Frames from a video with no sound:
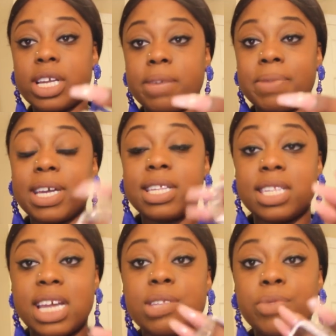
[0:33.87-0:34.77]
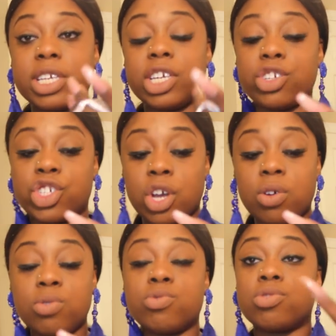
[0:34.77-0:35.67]
it because that's what it
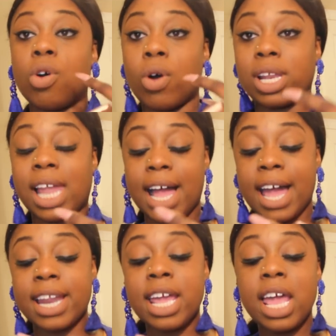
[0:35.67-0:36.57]
shows online